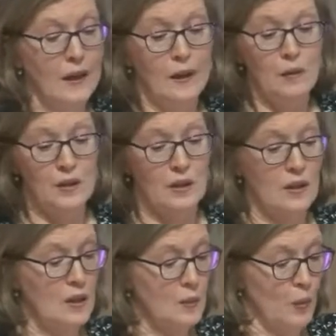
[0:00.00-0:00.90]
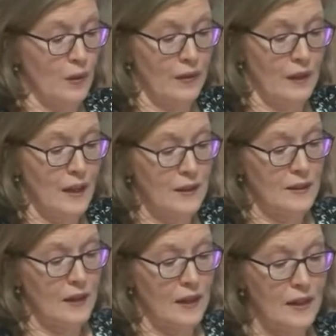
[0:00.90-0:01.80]
It was at this point that I
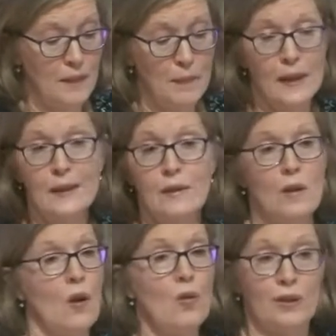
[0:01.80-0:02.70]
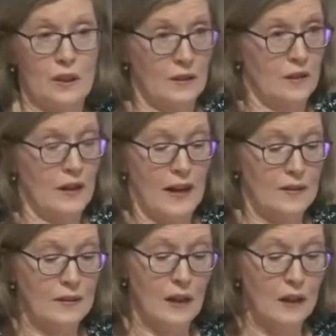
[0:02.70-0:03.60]
decided it made no sense to
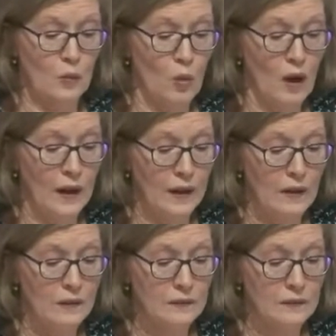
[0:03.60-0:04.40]
ask God why.